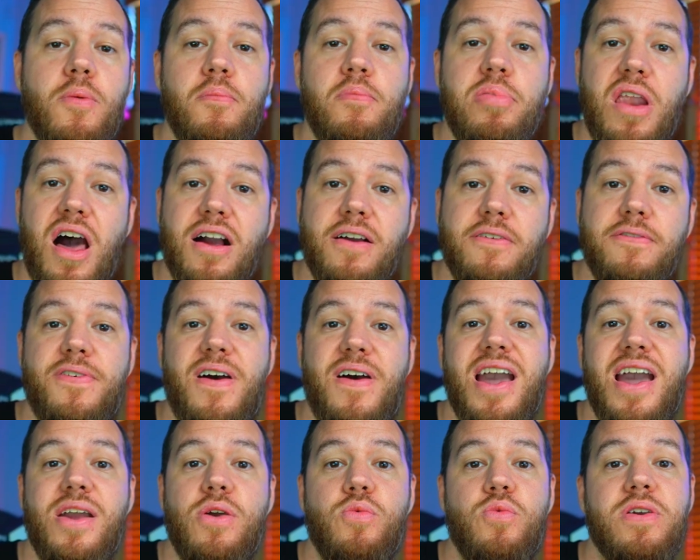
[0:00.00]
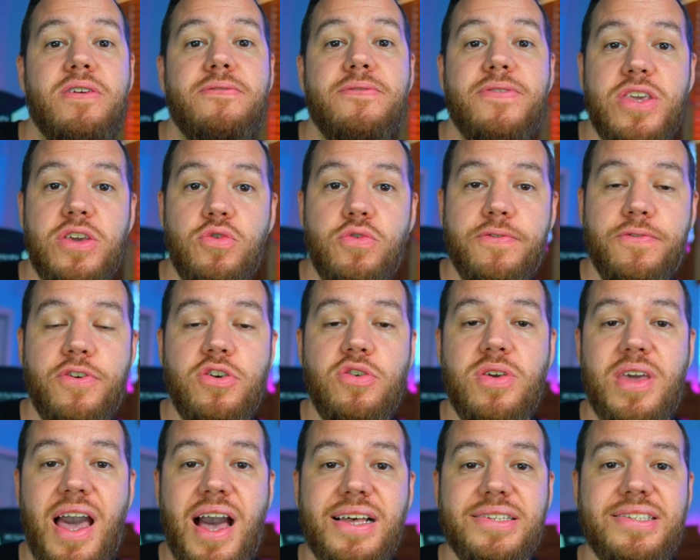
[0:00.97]
BlockFi review for you
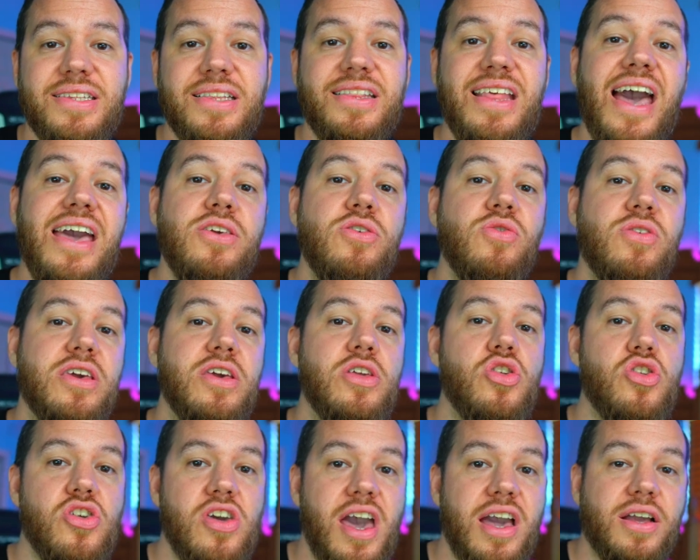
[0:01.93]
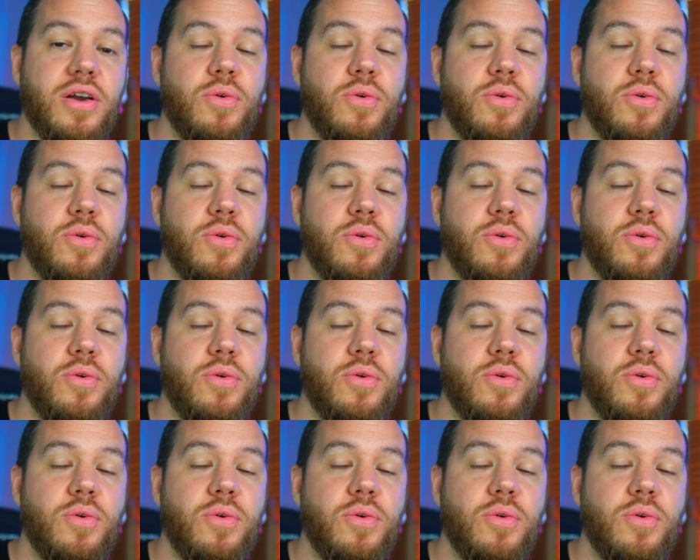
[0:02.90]
guys that you can check.